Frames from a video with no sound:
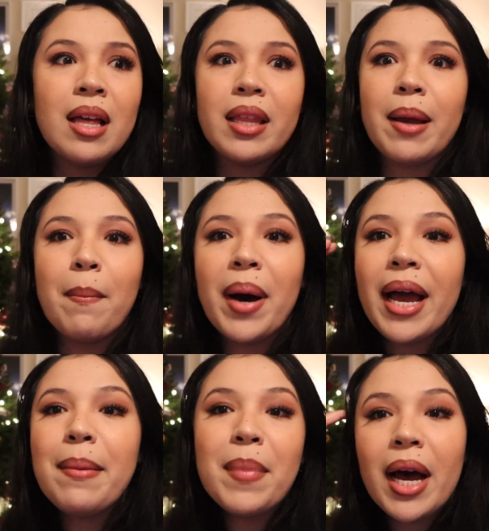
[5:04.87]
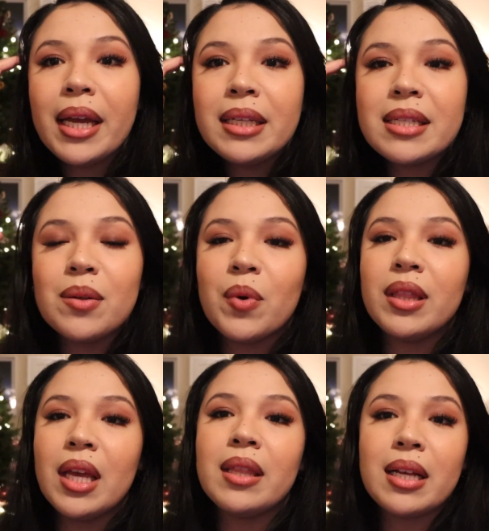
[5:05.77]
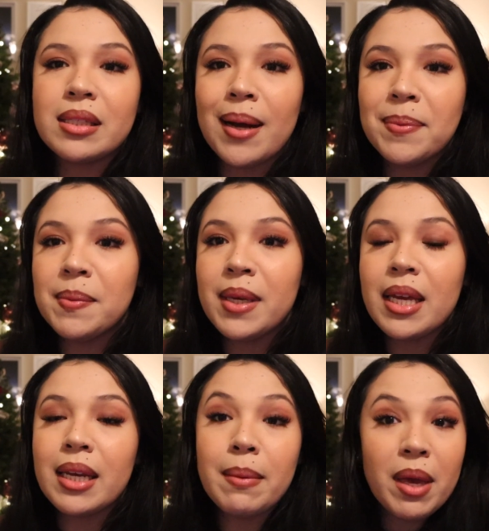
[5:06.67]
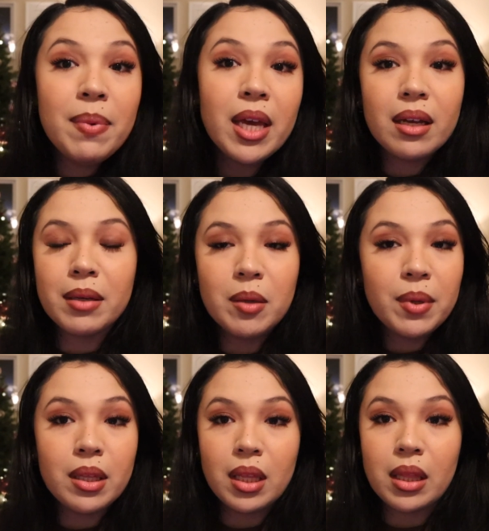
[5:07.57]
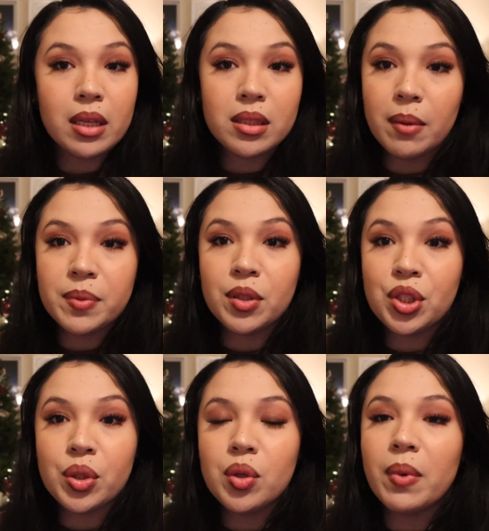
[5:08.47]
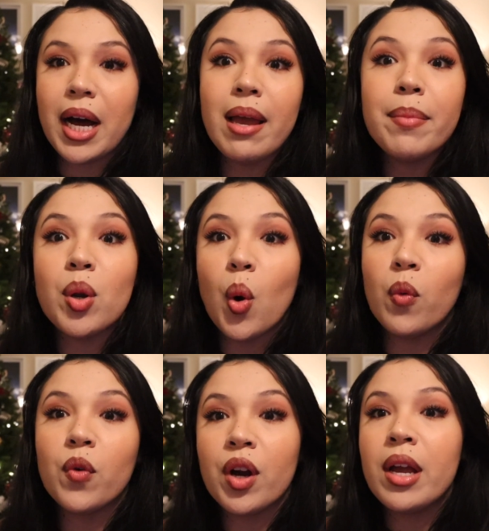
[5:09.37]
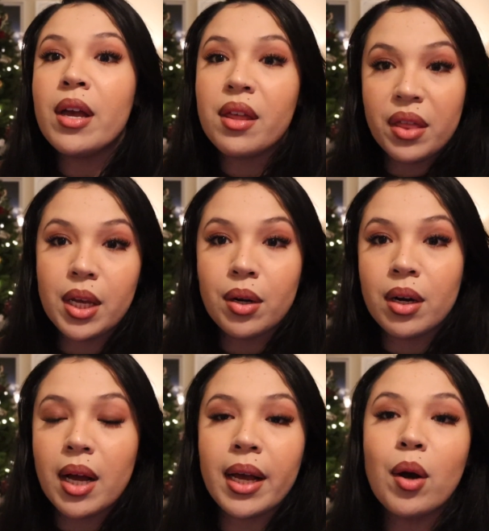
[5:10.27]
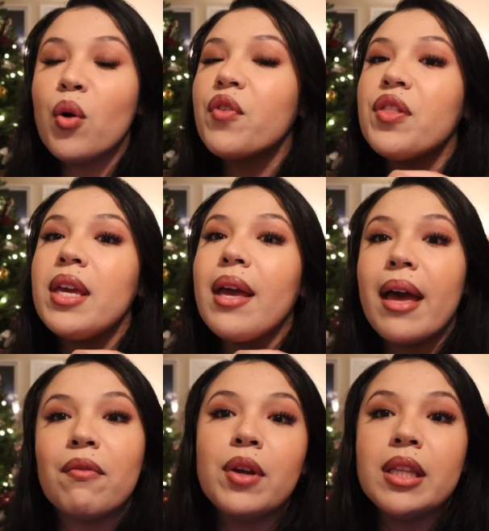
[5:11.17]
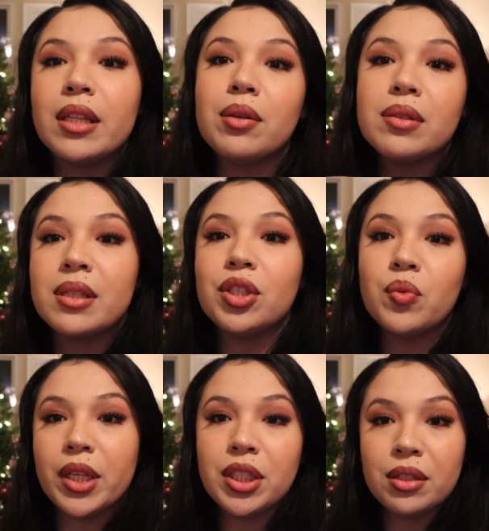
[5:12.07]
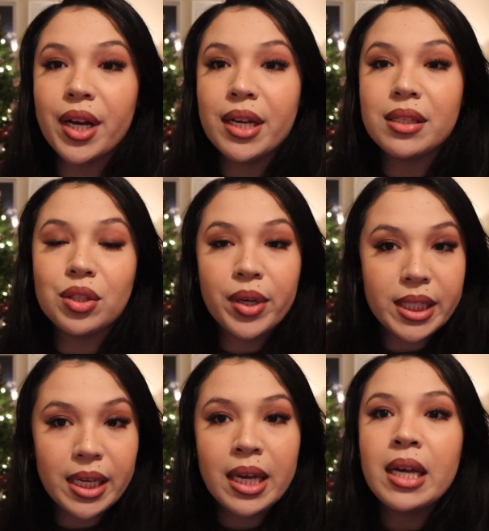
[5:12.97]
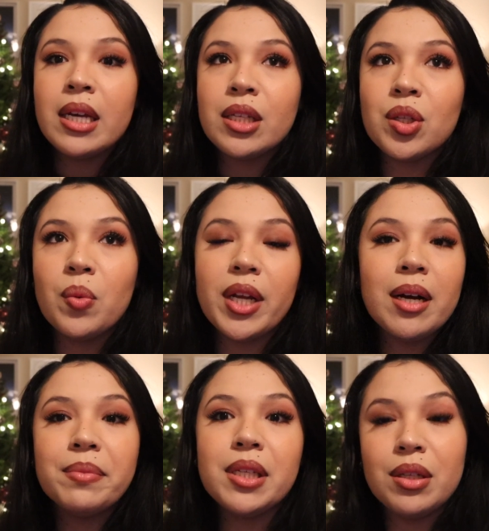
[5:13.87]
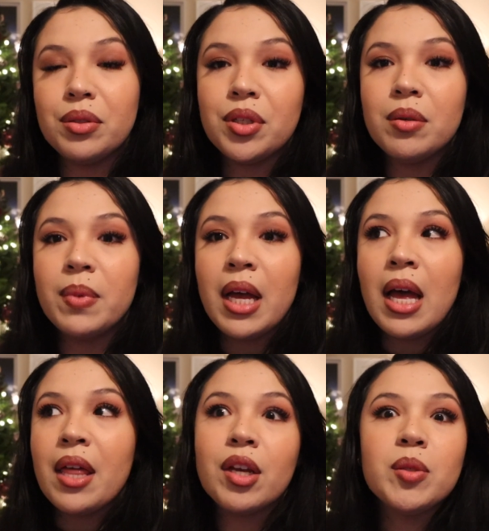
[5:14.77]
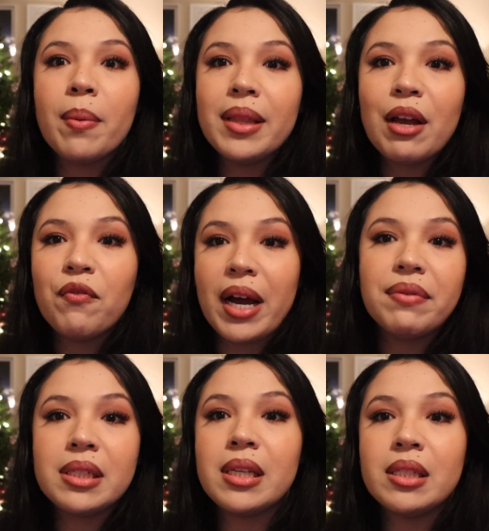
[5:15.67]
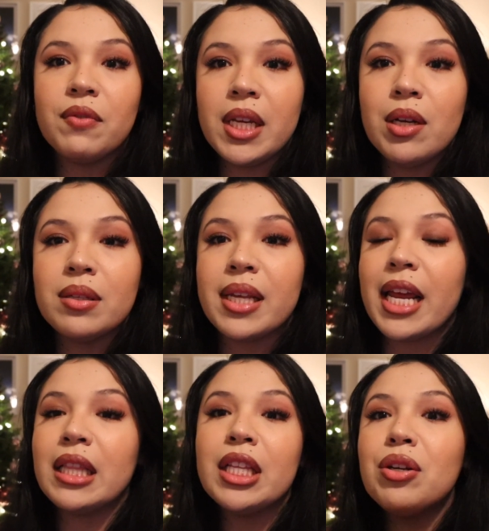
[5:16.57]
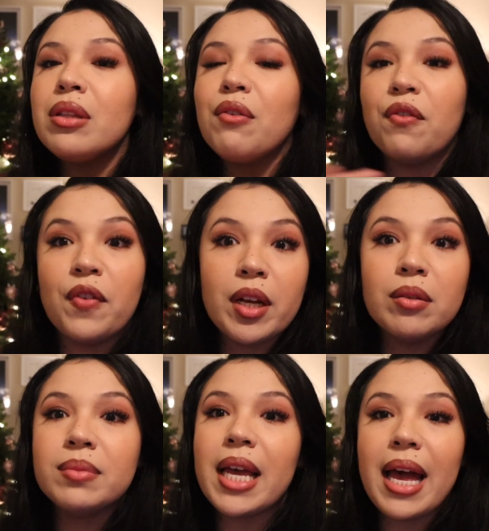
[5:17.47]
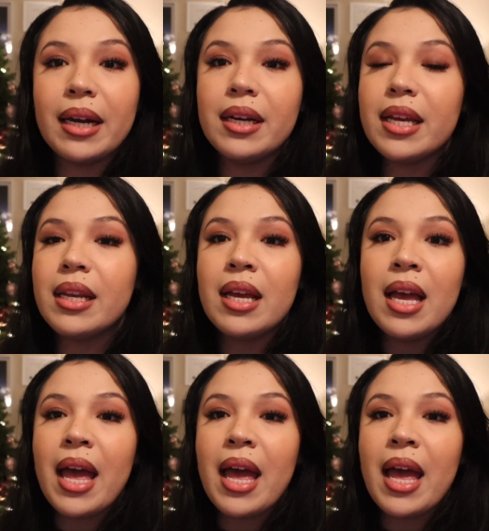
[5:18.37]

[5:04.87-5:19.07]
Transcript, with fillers: like my mind is the one thing that stops me and then maybe it could be the thing that stops you too, but I am an over thinker. Like I overthink every little situation, you guys, it's crazy. So when it comes to YouTube, there's probably like five or six videos that I literally filmed, edited,